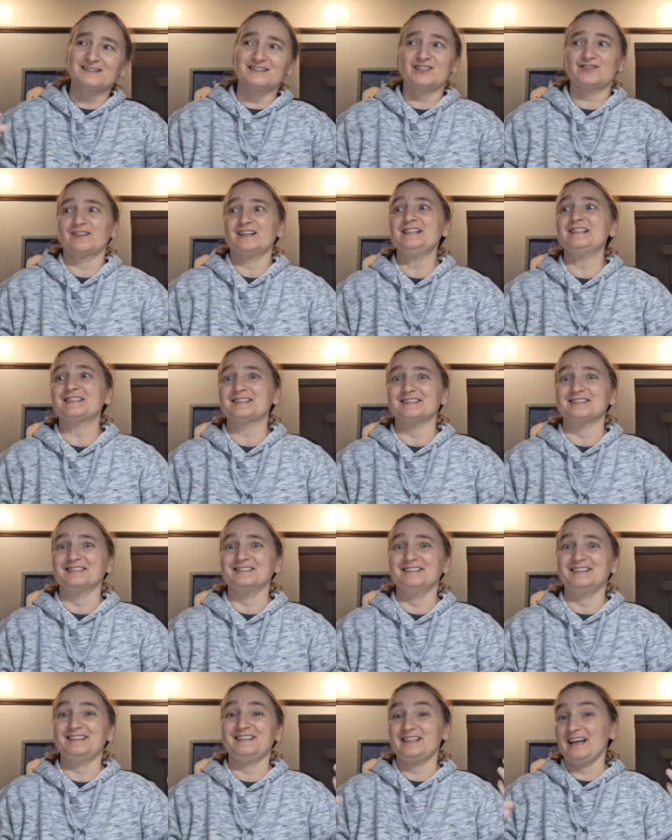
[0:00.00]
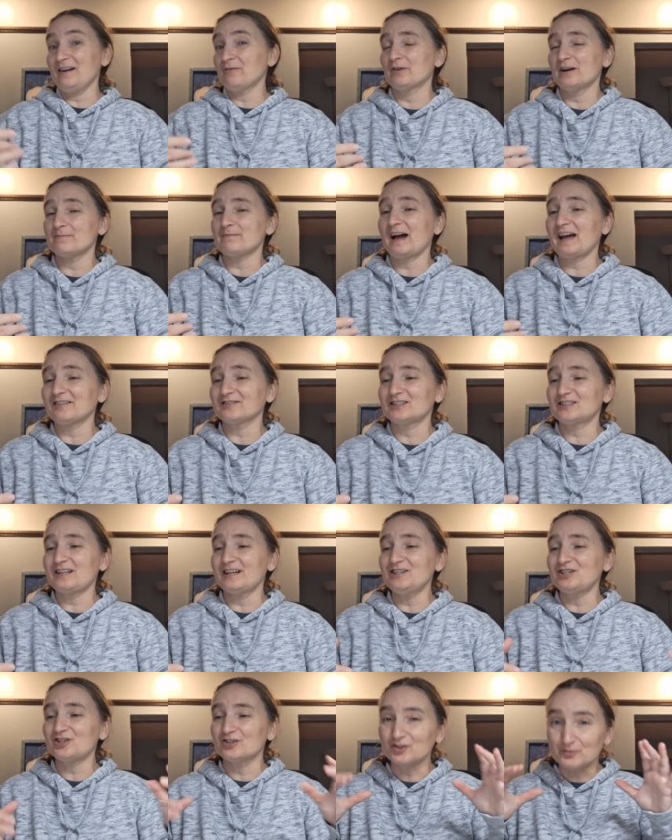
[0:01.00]
let's face it, eh, yeah, we're at battle
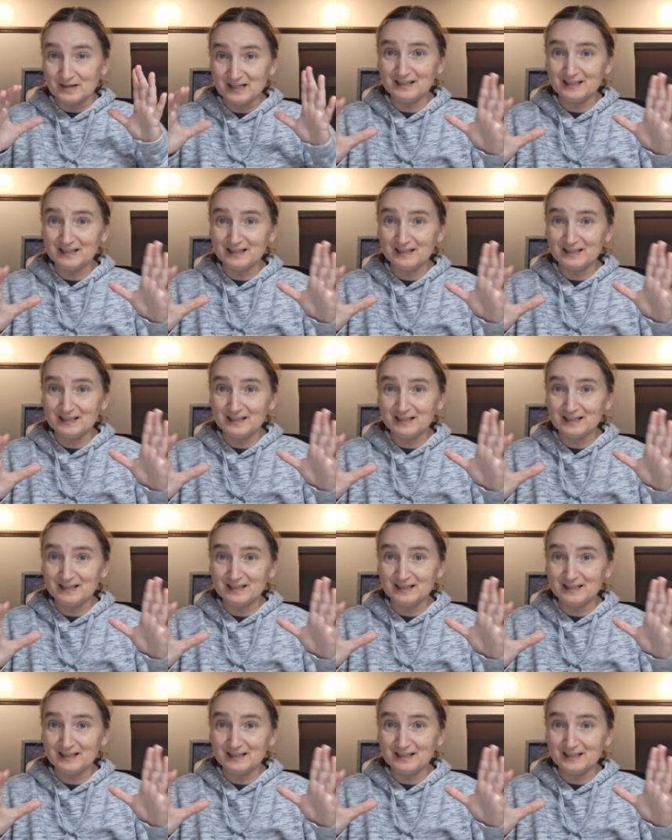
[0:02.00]
stations.